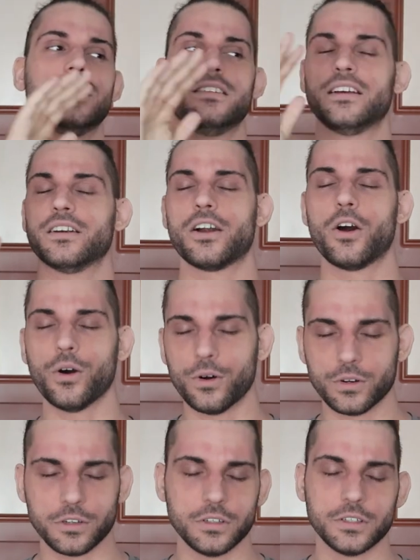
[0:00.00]
They're
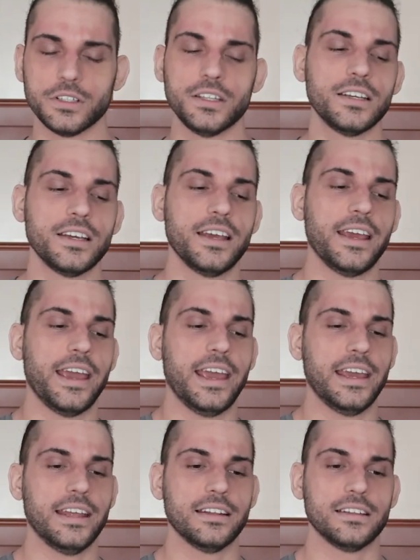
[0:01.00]
all good,
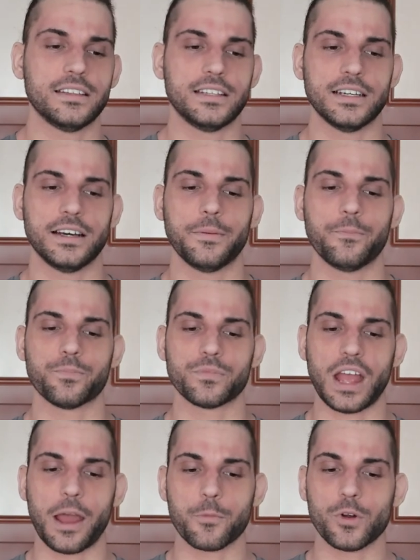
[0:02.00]
and uh,
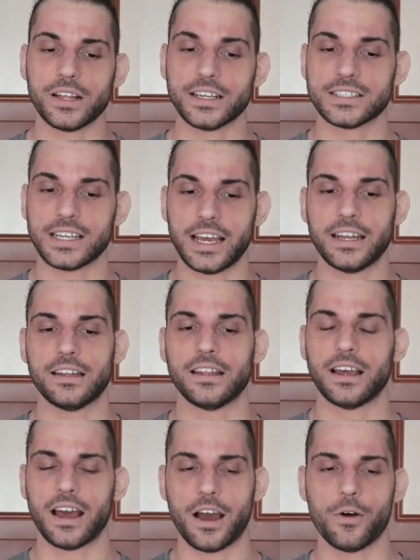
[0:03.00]
I'm really excited
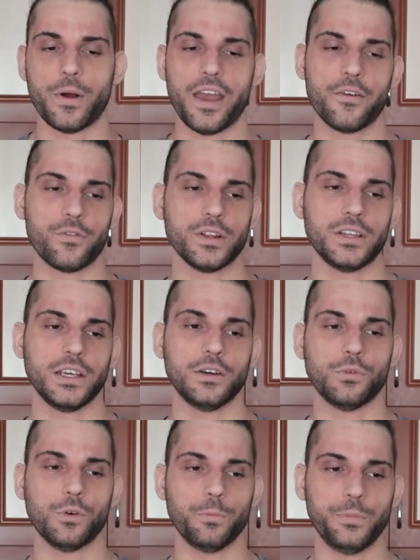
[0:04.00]
how
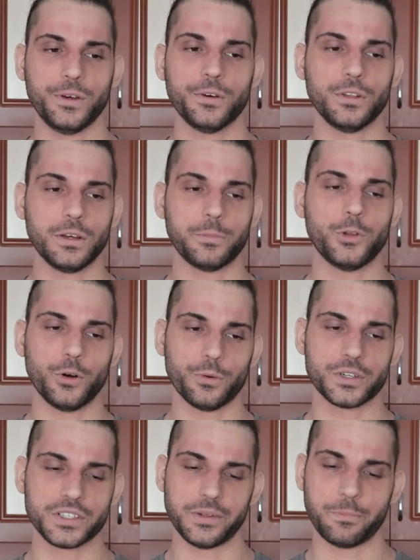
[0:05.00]
everything will build up
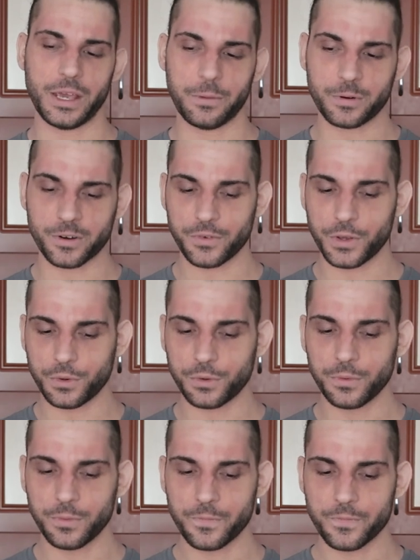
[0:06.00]
towards the
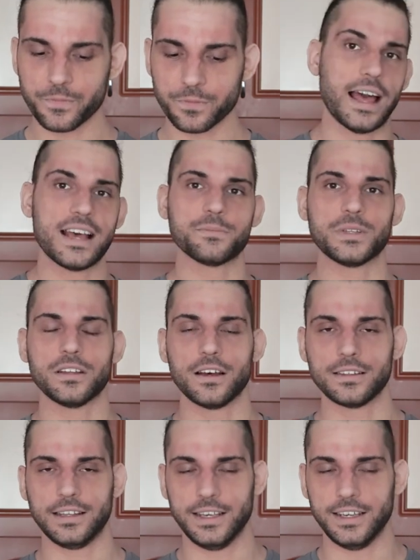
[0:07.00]
pay-per-view. Last but
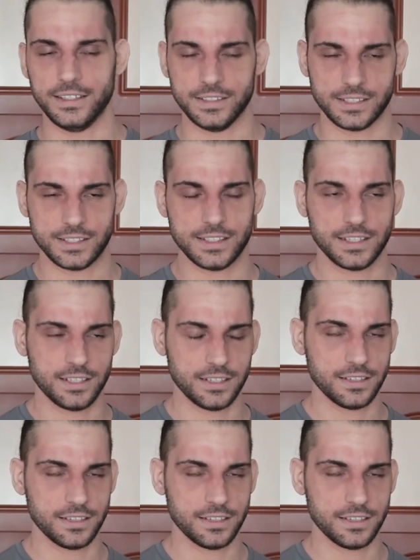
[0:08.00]
not least,